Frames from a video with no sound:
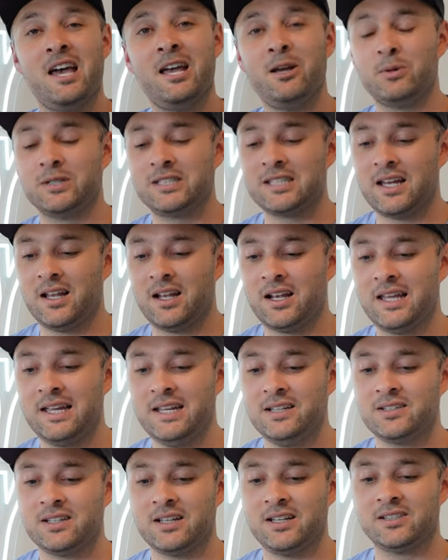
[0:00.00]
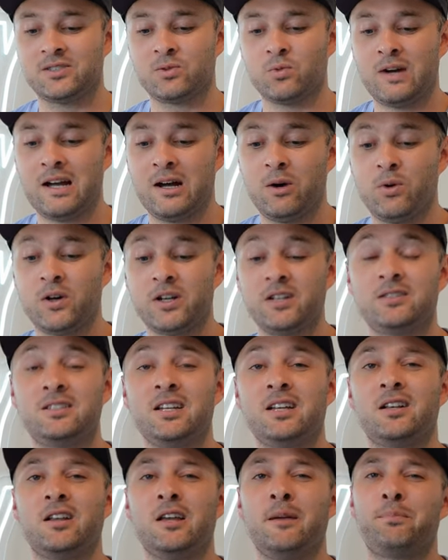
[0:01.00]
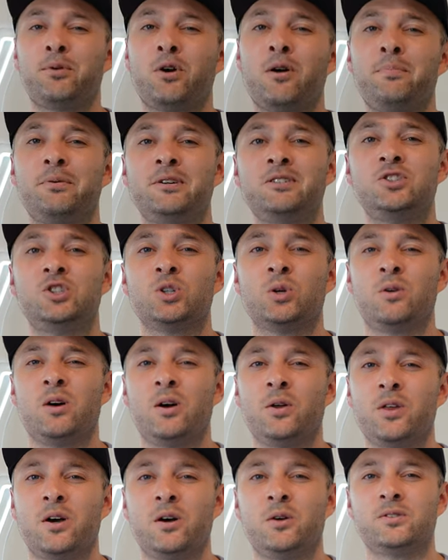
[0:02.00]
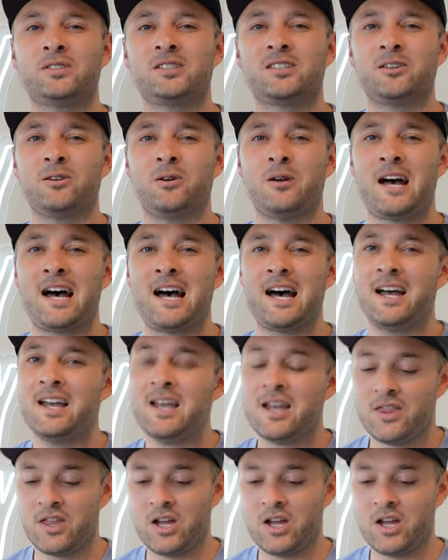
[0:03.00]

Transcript: he was elite as well. What a deadly propping duo those two are.